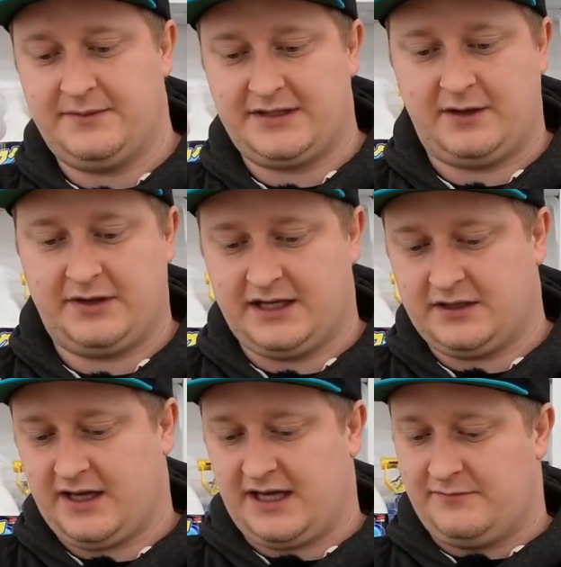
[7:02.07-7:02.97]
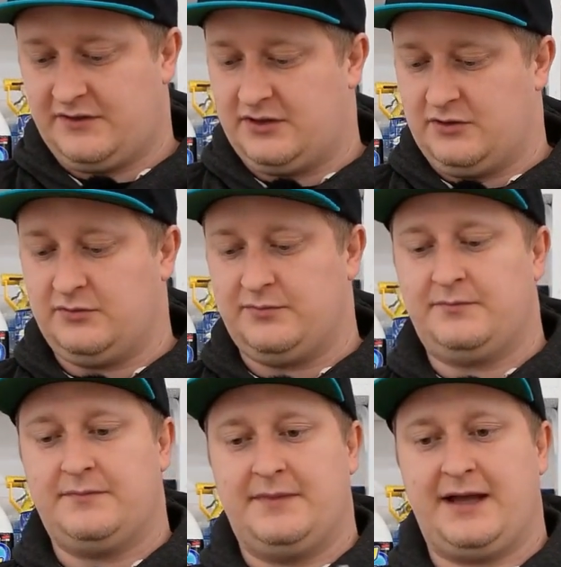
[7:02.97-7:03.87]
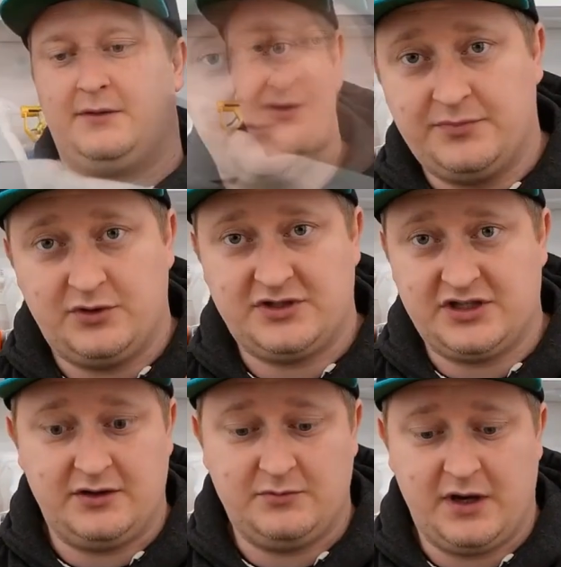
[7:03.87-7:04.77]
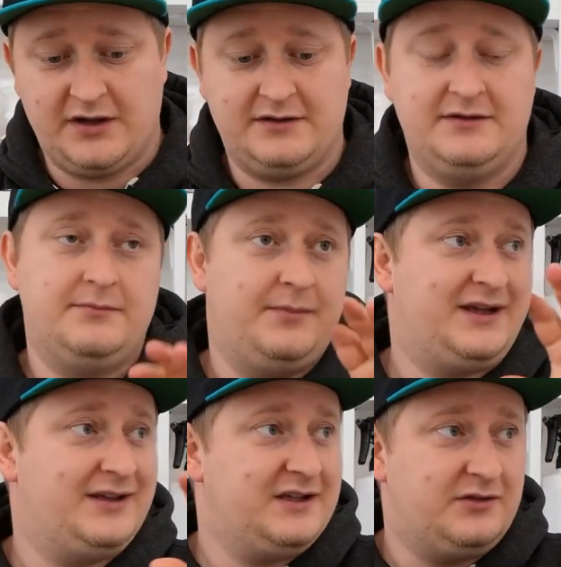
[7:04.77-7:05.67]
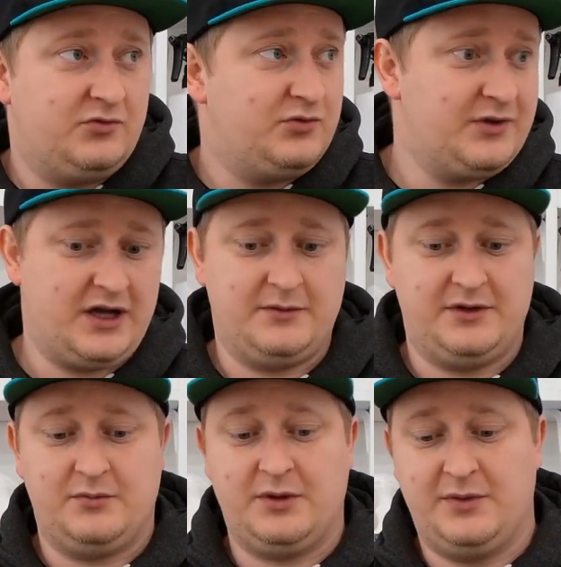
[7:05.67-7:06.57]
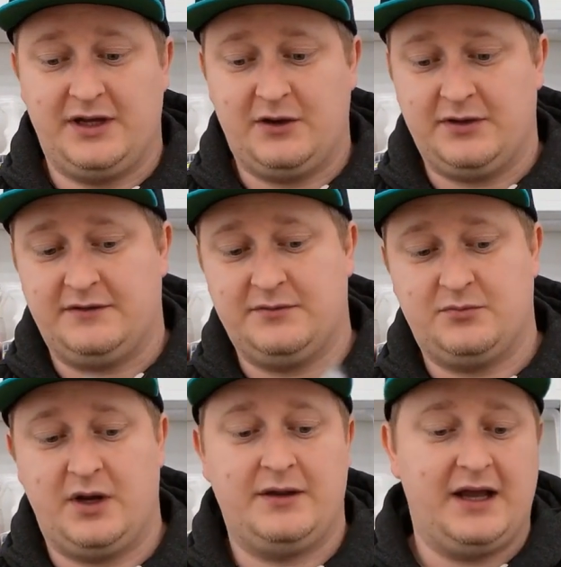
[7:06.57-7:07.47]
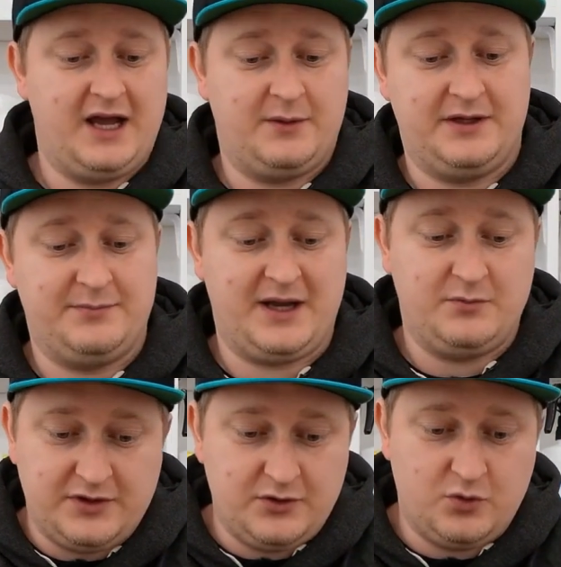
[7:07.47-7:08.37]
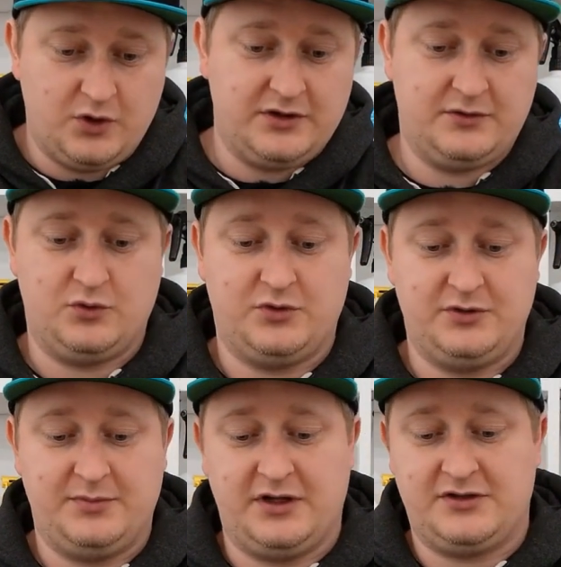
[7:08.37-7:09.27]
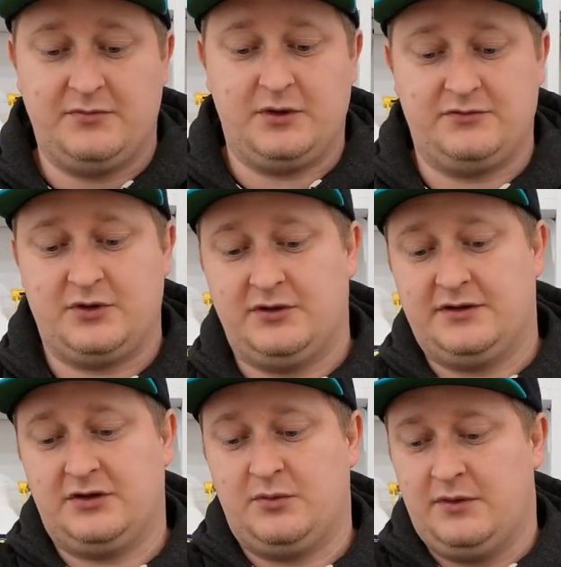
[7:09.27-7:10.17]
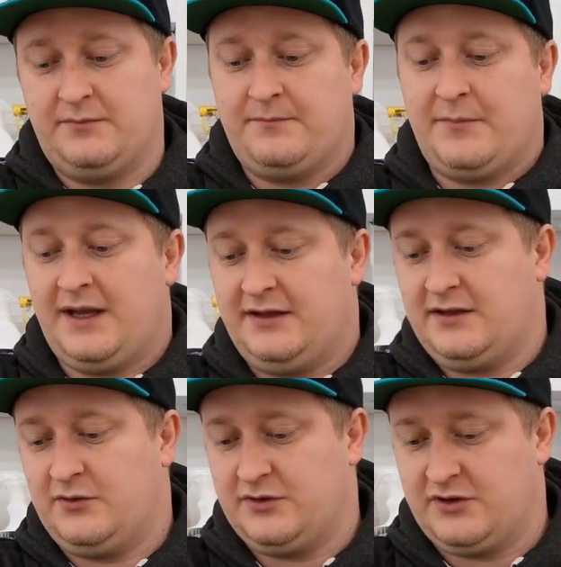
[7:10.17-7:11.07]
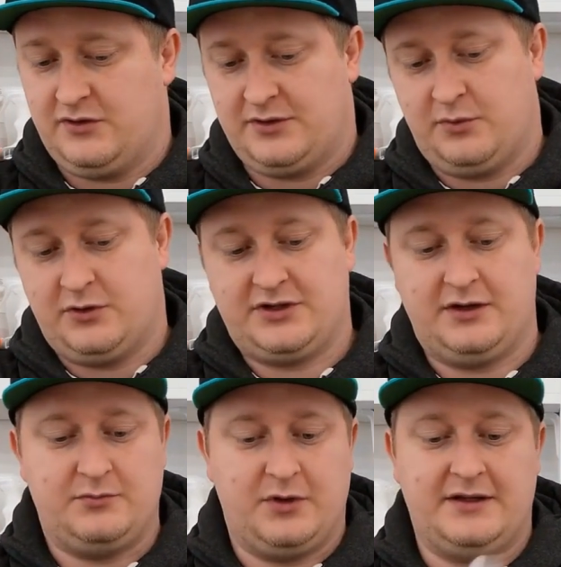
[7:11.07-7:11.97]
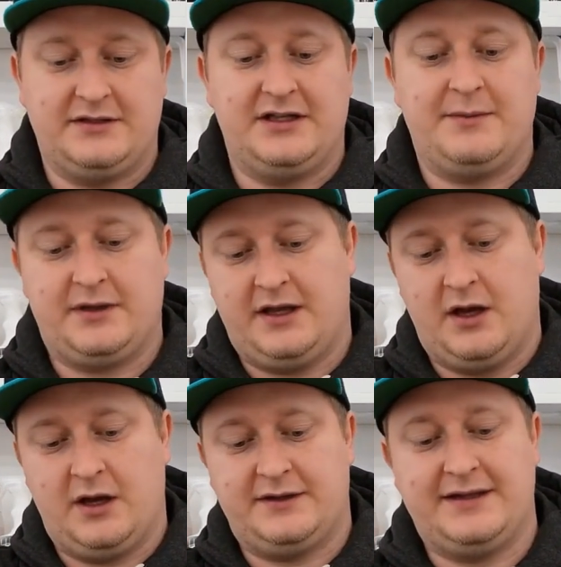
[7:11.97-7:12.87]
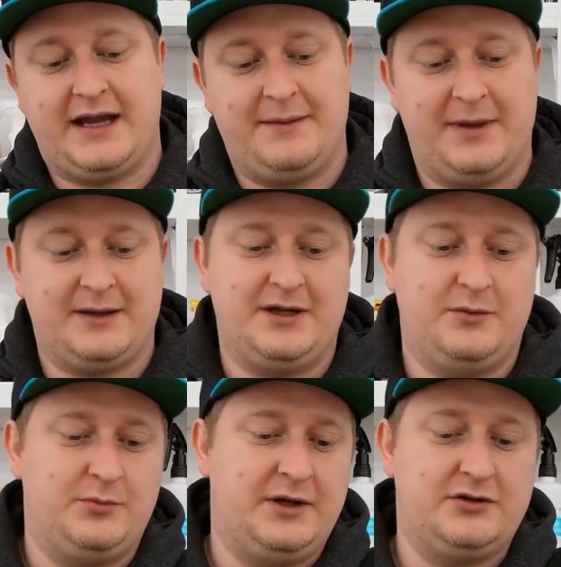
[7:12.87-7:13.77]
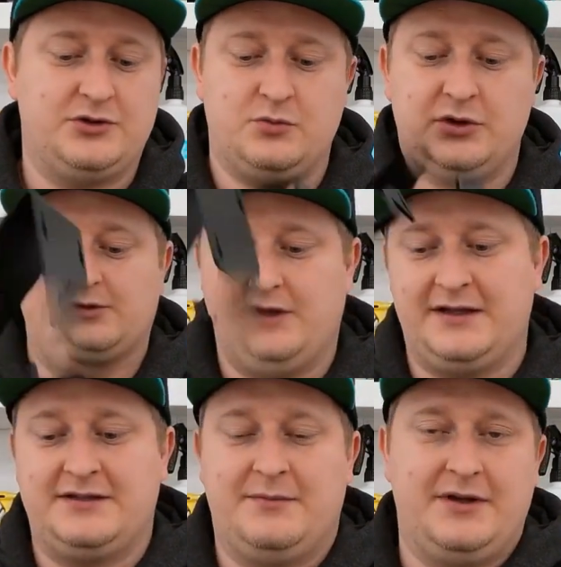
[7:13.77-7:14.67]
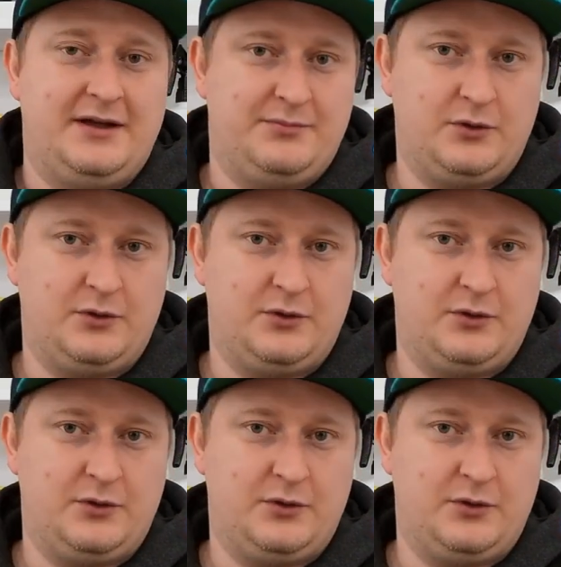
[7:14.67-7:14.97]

Down here I have 2. 1,000 motorcycle riders, mainly in the rural area where we now live, rather out and about with the quad, also because of off-road and so on. But, of course, also motorcycle riders deep in their hearts, and maybe it will be a 2-wheeler again someday.